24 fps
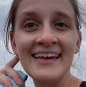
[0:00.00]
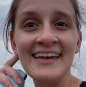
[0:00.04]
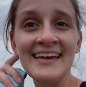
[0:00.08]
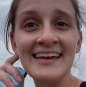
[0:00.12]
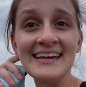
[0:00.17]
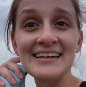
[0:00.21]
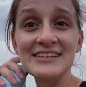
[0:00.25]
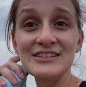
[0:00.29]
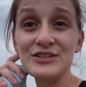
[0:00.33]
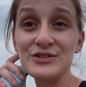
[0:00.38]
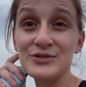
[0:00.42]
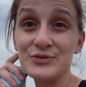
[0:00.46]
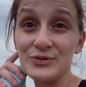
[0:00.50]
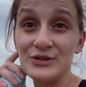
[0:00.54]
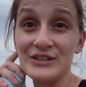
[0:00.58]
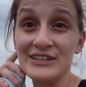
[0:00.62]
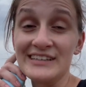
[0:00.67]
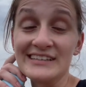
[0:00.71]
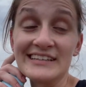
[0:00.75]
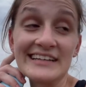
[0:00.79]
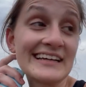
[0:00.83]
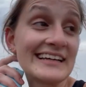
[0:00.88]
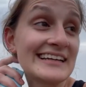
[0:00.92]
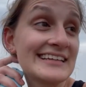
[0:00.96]
this is really
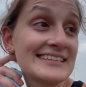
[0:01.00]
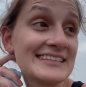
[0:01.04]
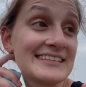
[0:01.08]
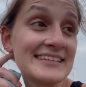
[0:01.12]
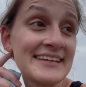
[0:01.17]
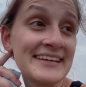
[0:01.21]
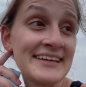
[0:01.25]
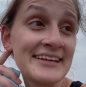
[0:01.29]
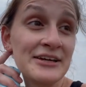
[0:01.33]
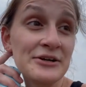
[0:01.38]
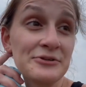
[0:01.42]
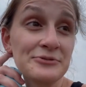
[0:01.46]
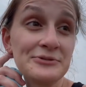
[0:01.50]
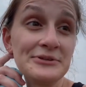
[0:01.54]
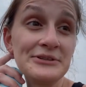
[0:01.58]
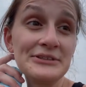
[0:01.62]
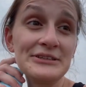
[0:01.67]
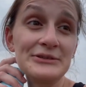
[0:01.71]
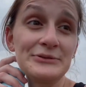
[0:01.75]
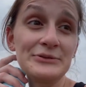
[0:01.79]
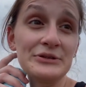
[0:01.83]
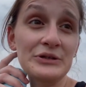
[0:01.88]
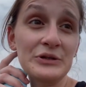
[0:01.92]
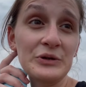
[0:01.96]
nice. Really,
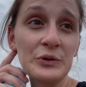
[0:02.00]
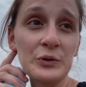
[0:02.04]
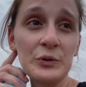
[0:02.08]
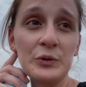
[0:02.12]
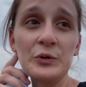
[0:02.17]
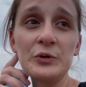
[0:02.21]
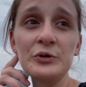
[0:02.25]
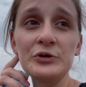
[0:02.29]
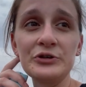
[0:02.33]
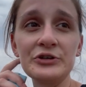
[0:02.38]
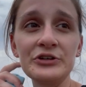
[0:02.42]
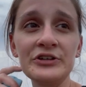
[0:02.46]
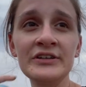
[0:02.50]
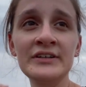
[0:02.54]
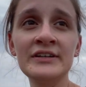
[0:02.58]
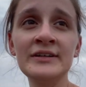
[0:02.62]
really cool